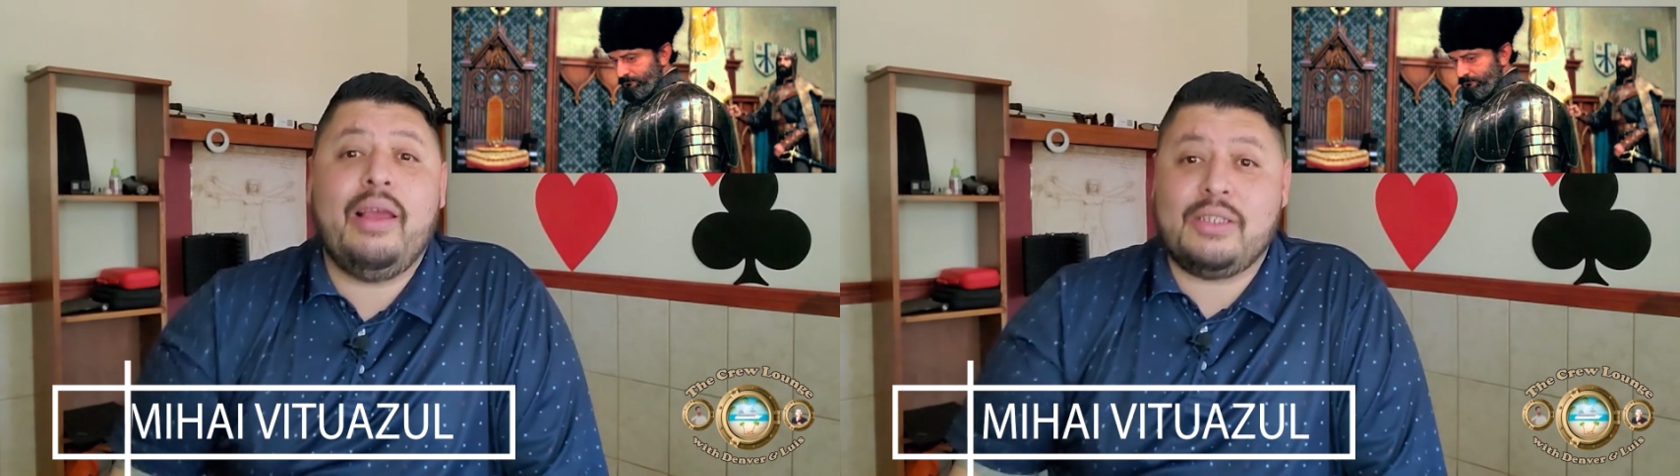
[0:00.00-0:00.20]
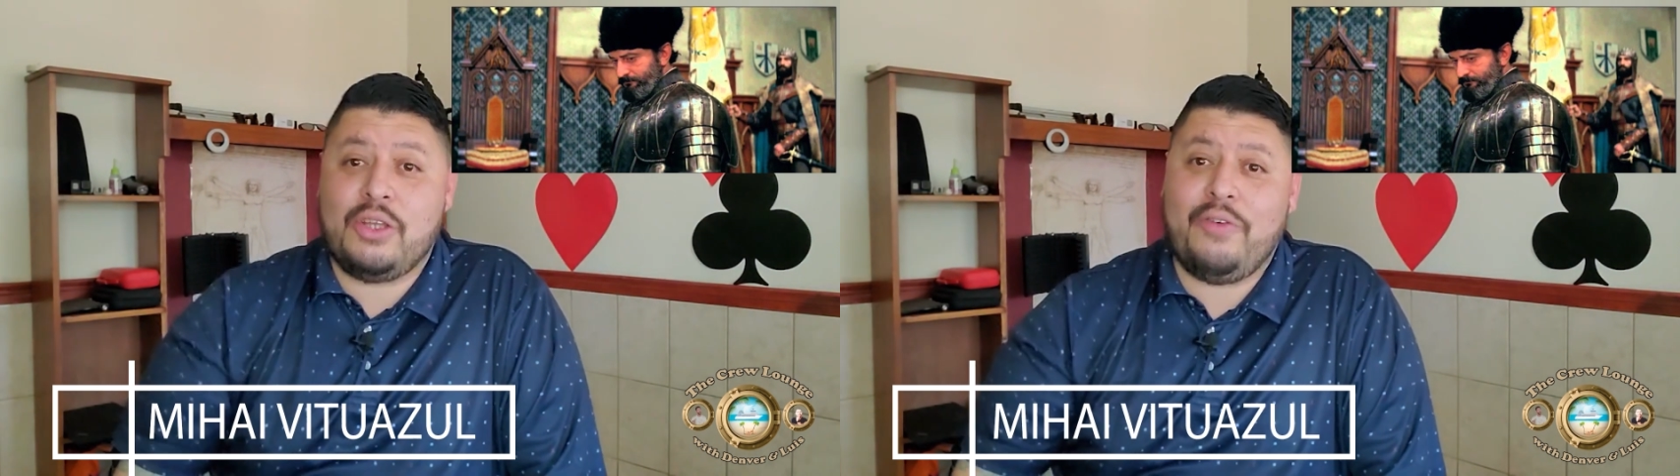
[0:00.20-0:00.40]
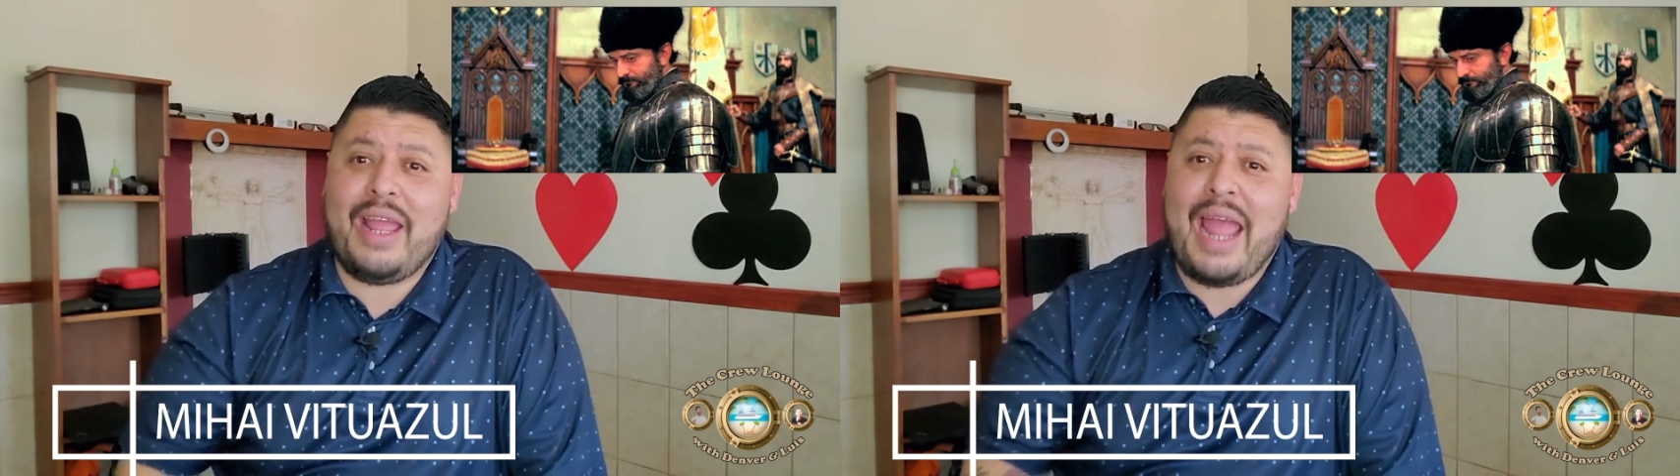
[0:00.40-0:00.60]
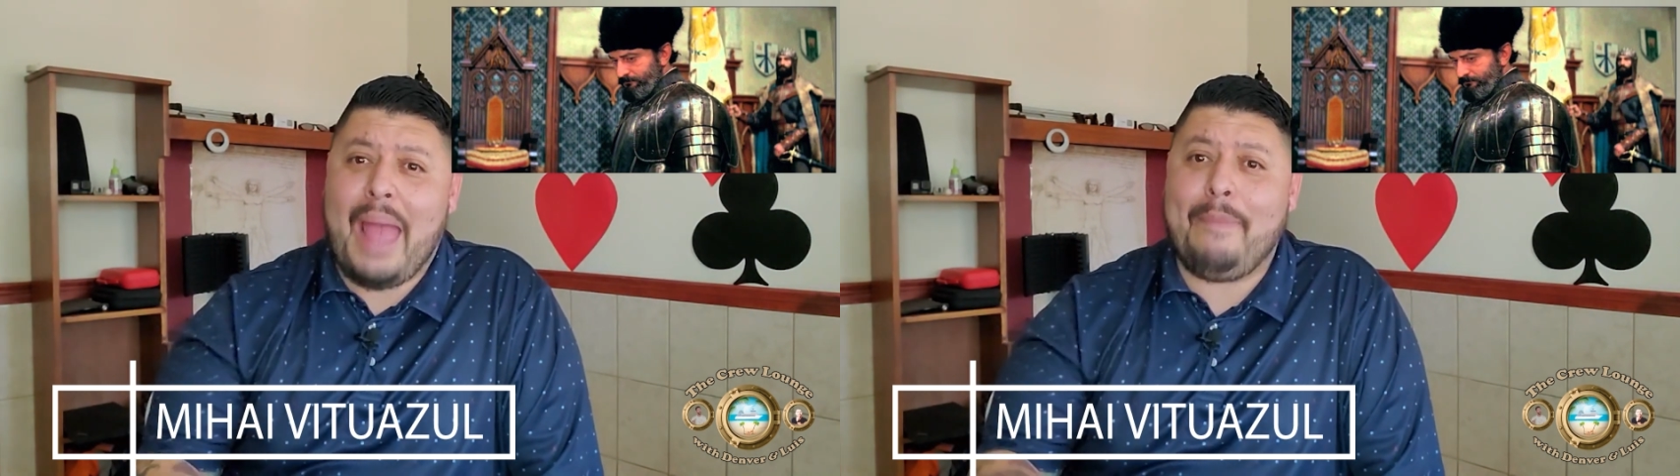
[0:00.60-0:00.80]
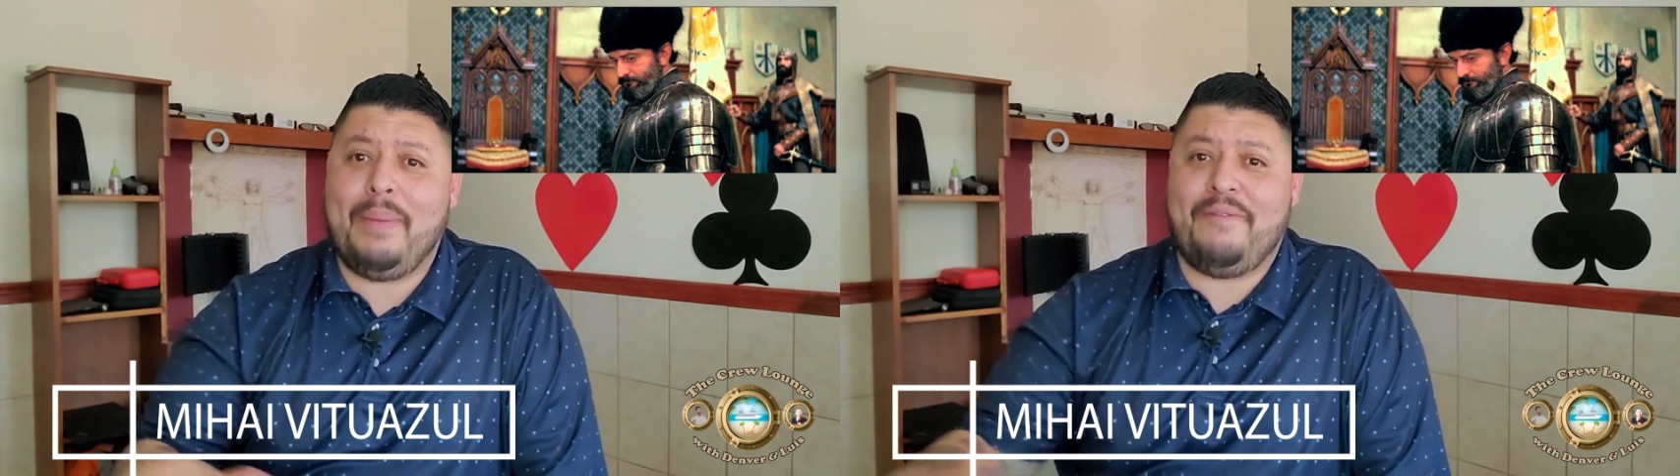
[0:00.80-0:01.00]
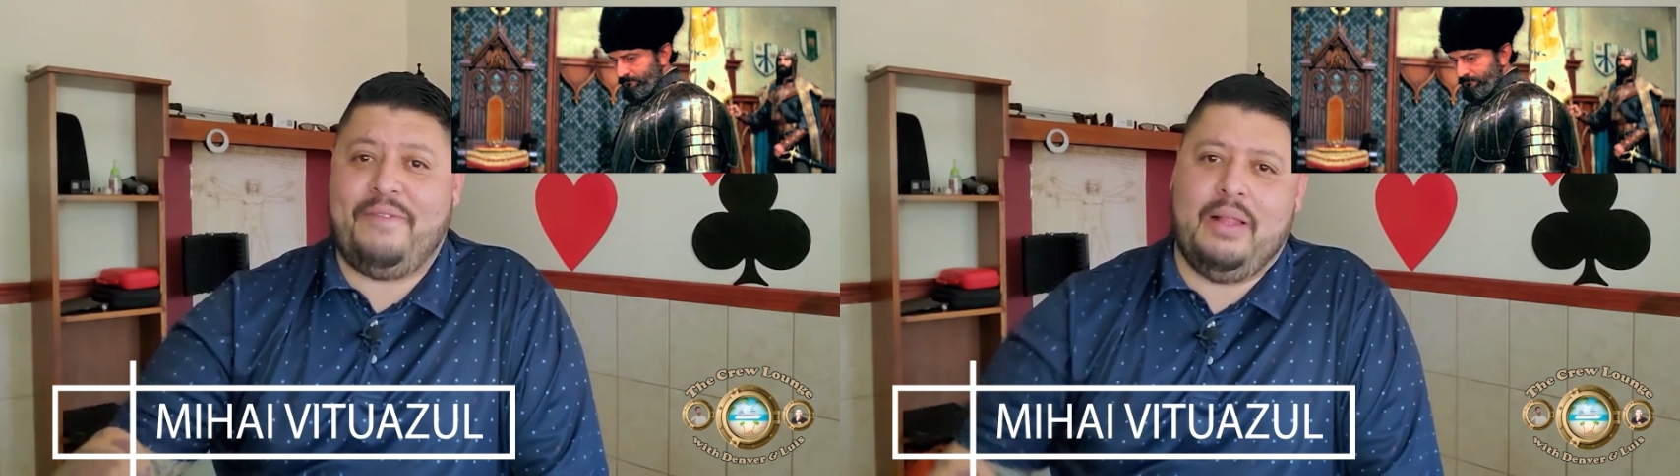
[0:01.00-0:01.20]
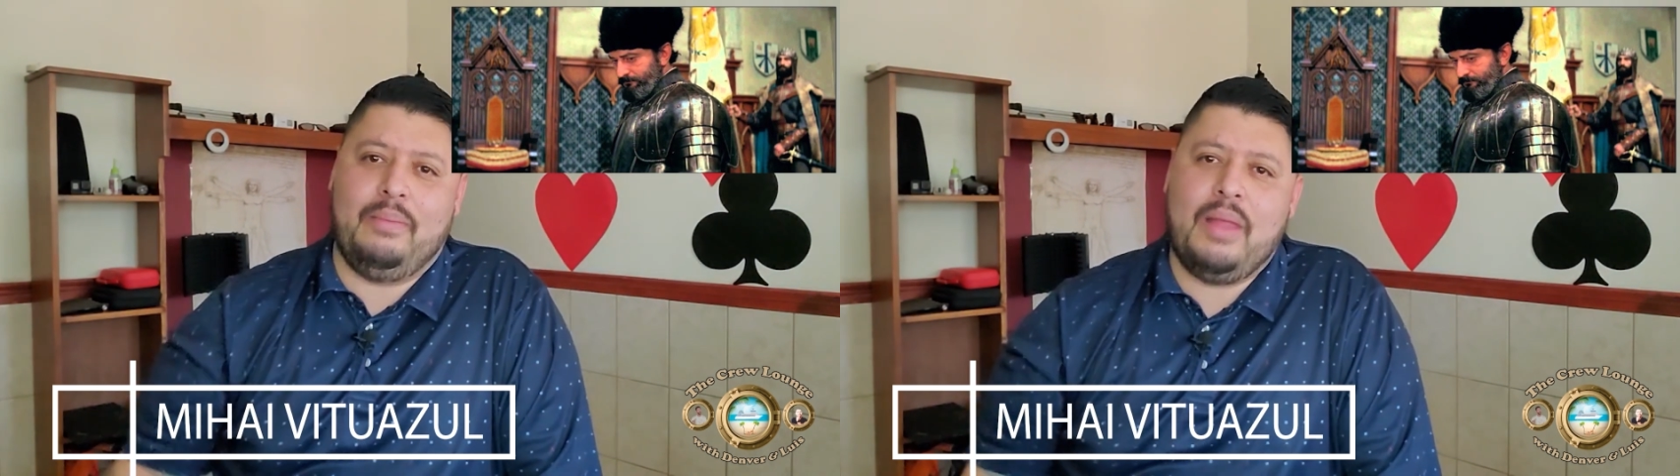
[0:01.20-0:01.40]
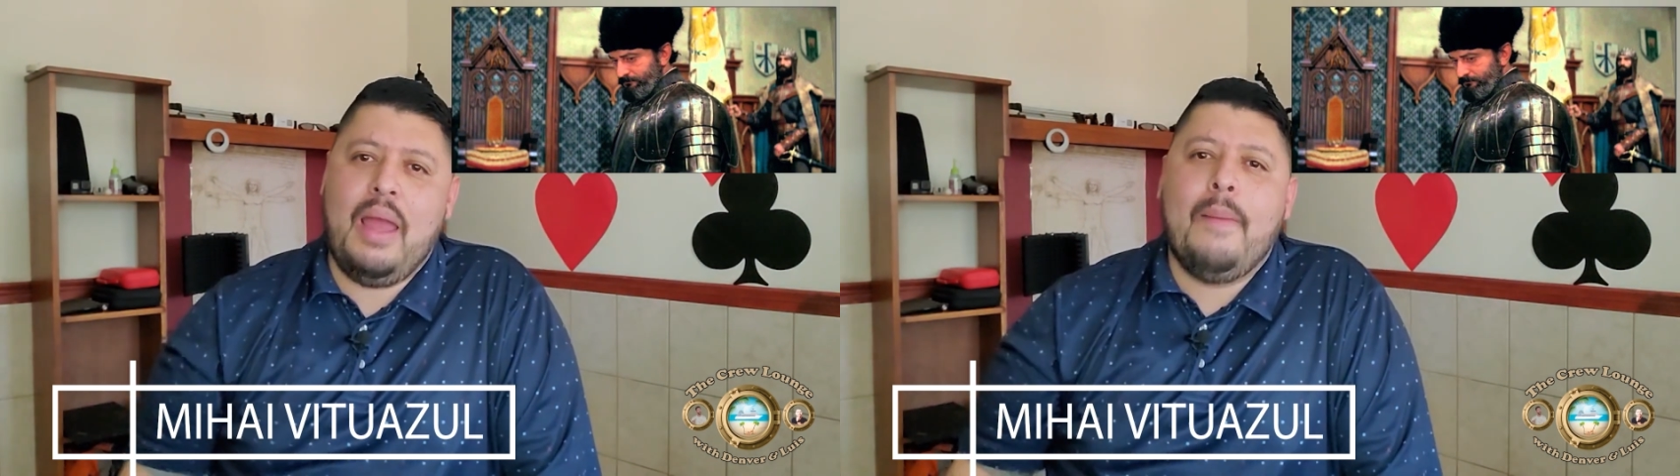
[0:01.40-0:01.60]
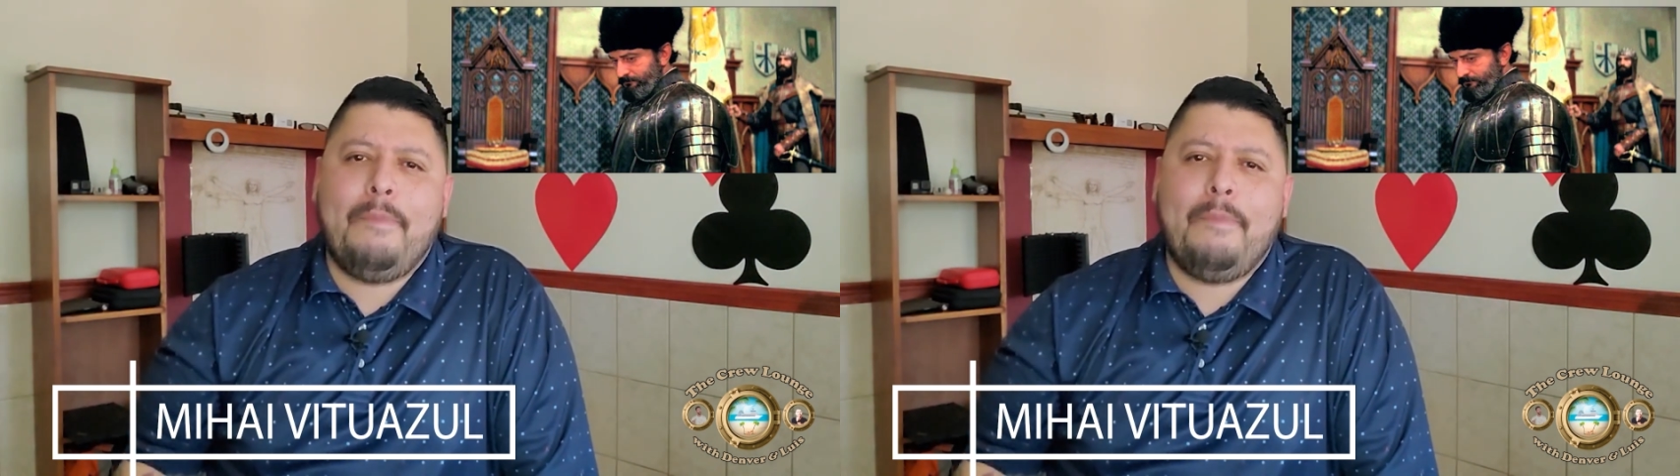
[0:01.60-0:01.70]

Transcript: historic epic film